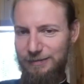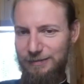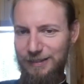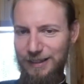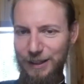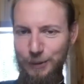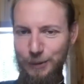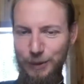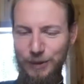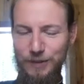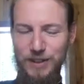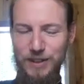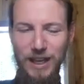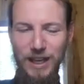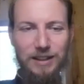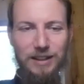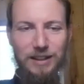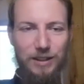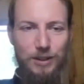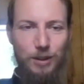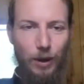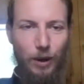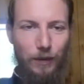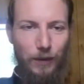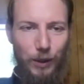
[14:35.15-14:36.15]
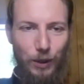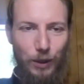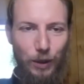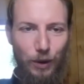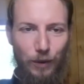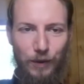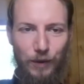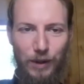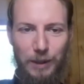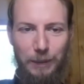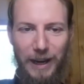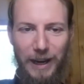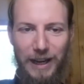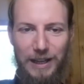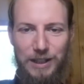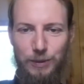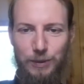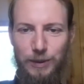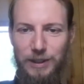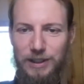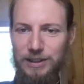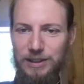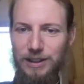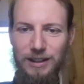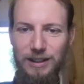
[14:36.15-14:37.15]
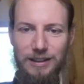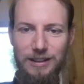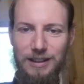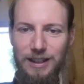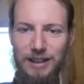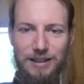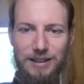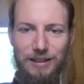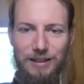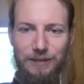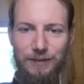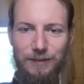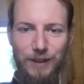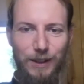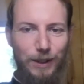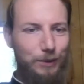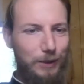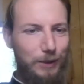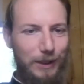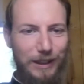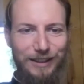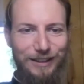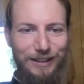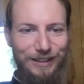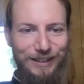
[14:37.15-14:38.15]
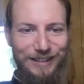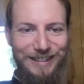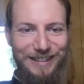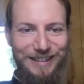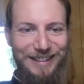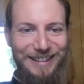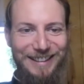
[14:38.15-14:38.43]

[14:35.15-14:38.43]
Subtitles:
We've said this over and over the past weeks. It doesn't feel real.